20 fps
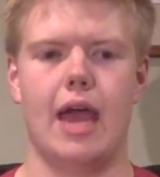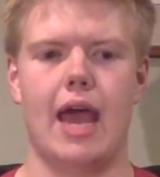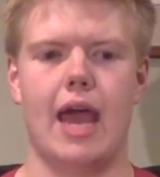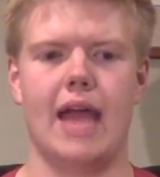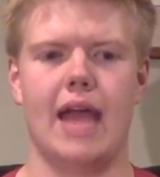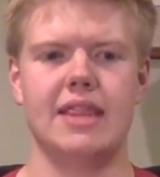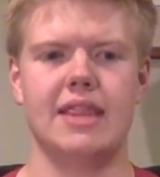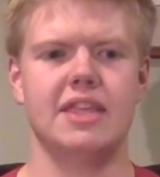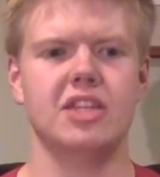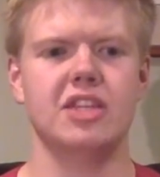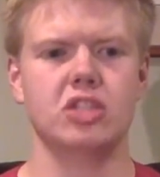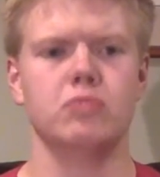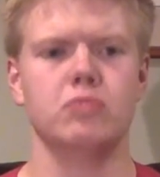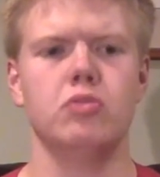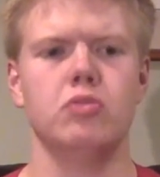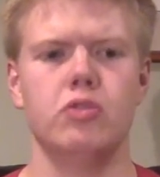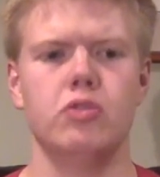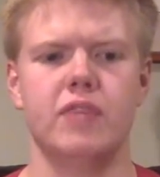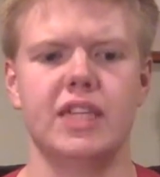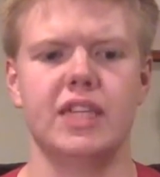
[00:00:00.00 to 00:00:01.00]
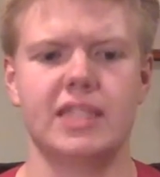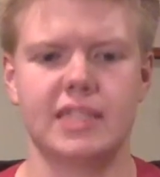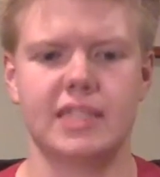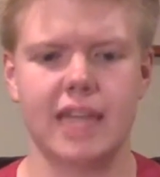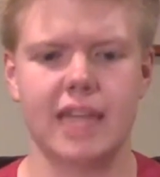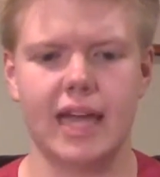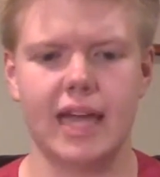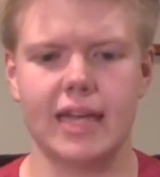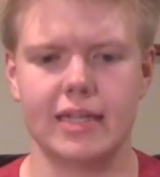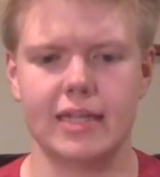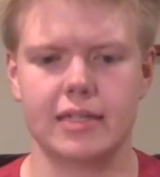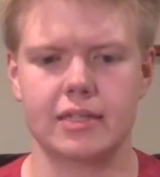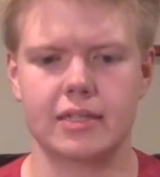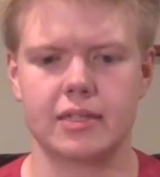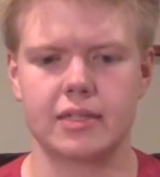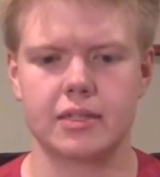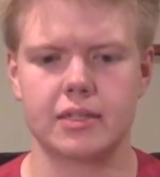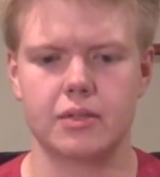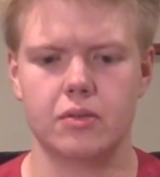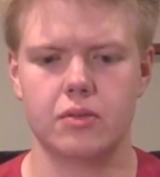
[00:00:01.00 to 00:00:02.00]
And this movie
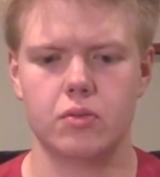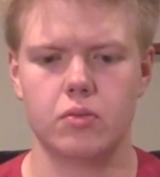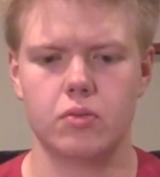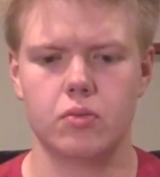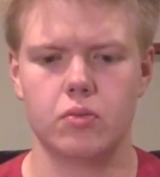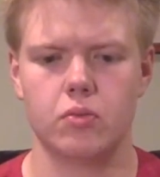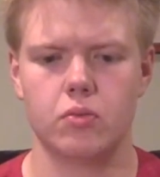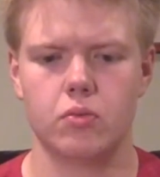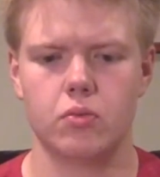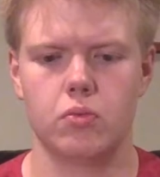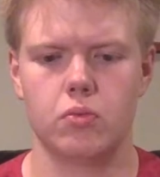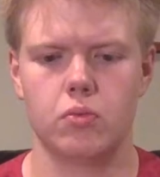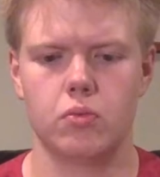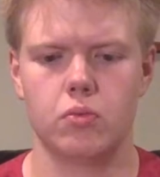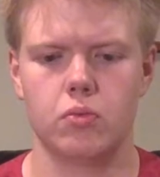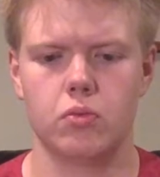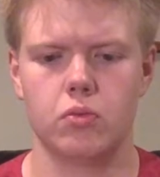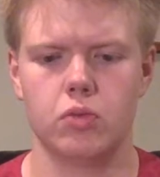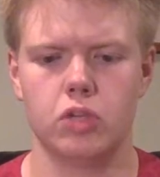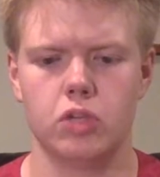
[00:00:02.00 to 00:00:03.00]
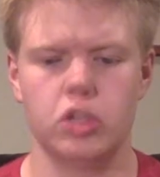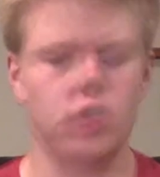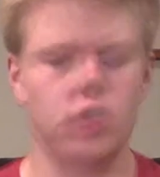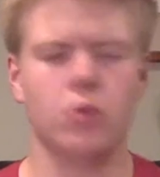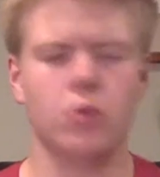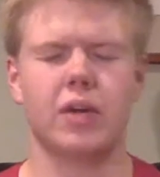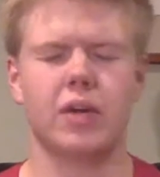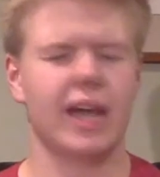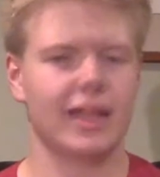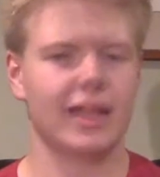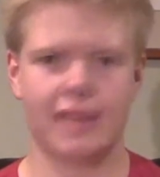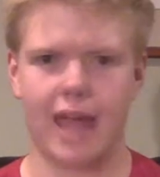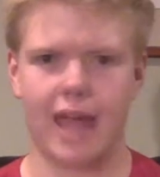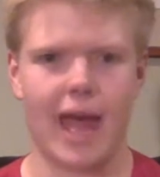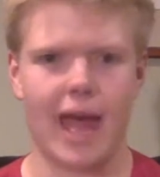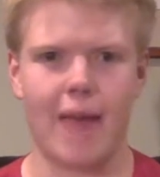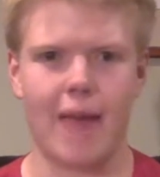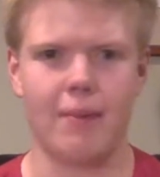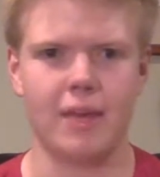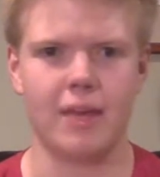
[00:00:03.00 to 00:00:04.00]
says you don't get the
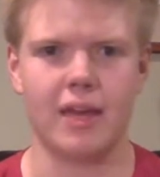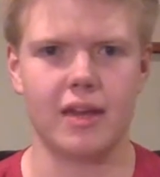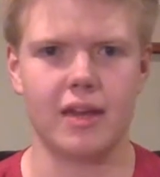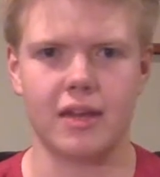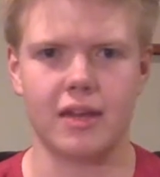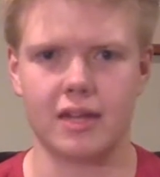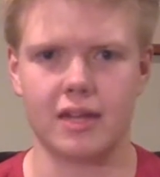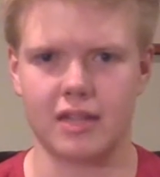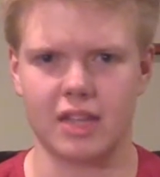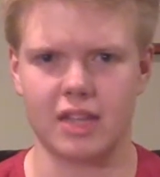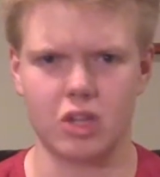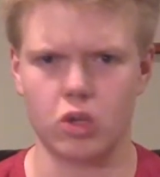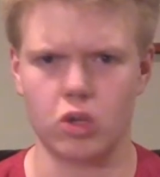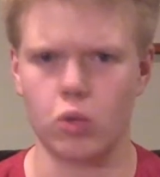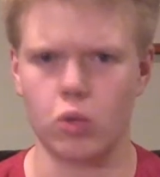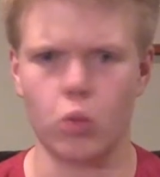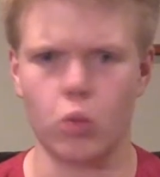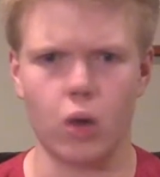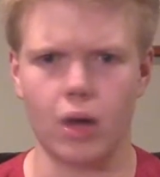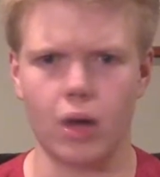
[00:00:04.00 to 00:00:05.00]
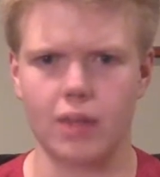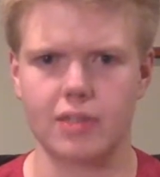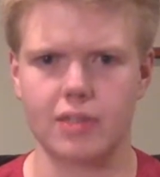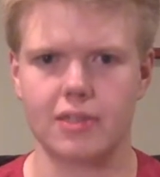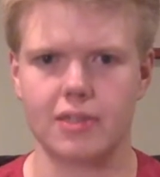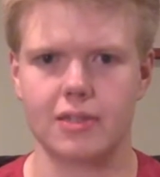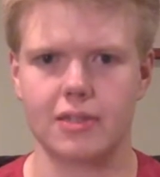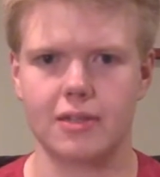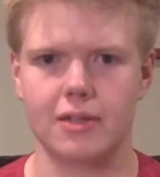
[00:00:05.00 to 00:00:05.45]
happy ending that you want.